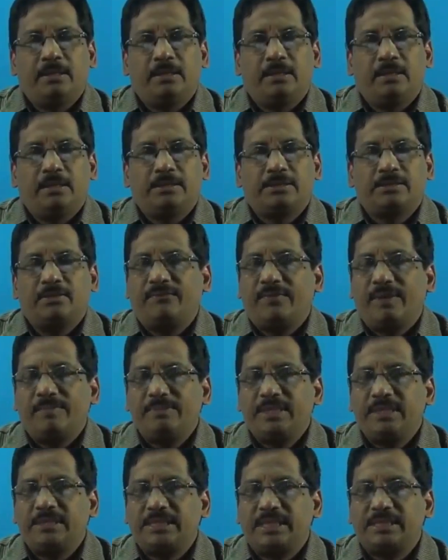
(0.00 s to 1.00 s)
So from
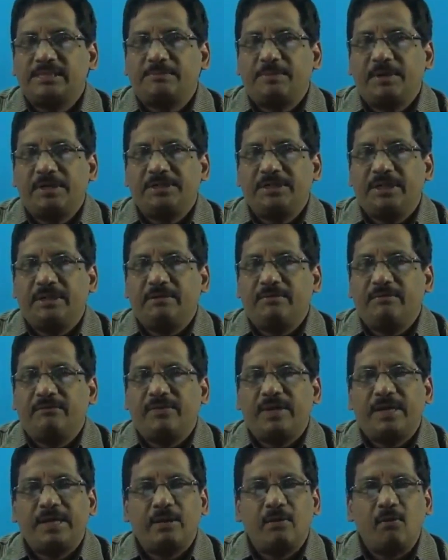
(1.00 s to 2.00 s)
this expression,
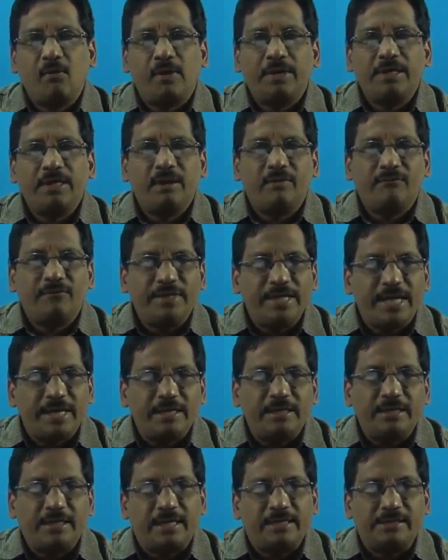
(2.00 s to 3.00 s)
for a coil of
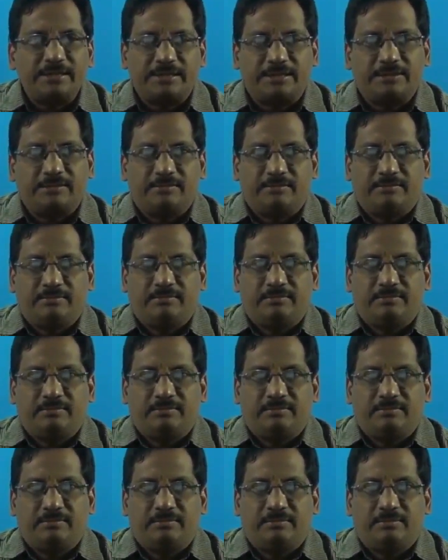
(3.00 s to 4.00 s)
n turns,
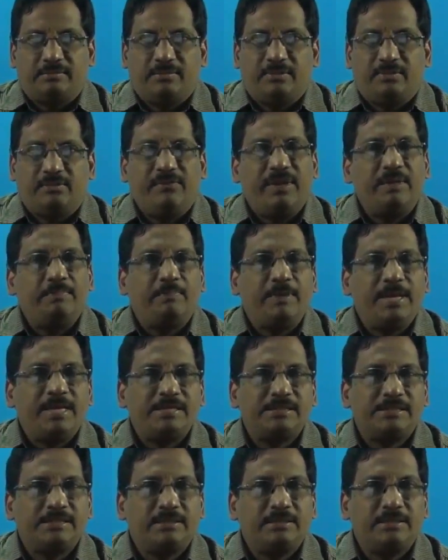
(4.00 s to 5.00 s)
when
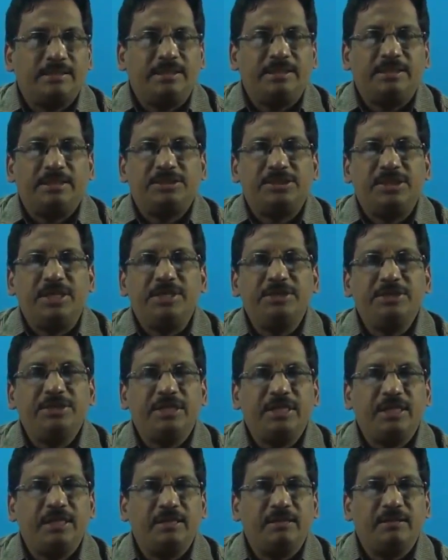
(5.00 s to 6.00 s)
placed in the
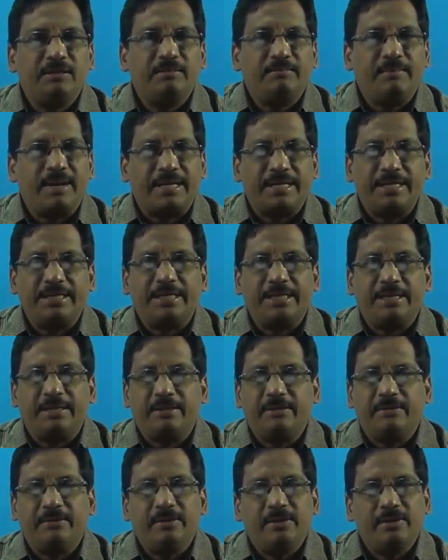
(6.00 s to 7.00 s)
changing magnetic
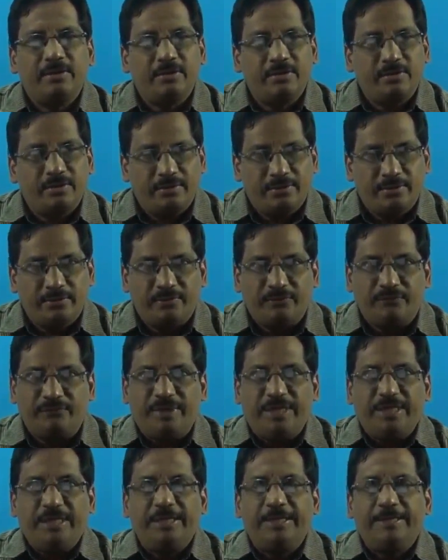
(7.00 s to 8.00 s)

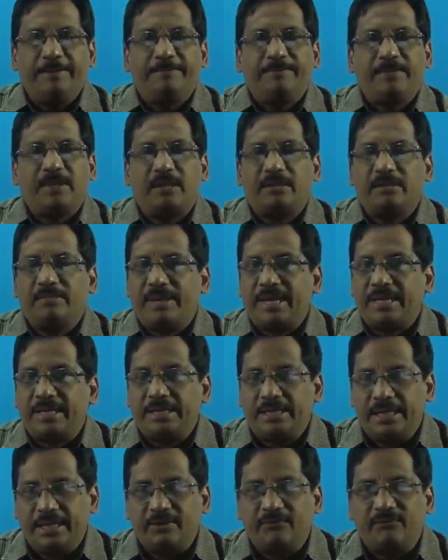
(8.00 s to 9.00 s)
field or the
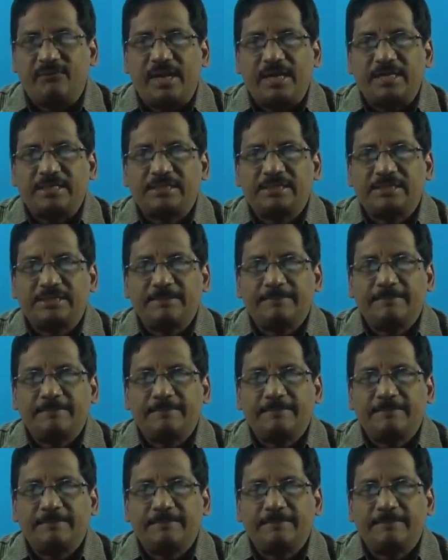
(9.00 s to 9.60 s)
magnetic flux,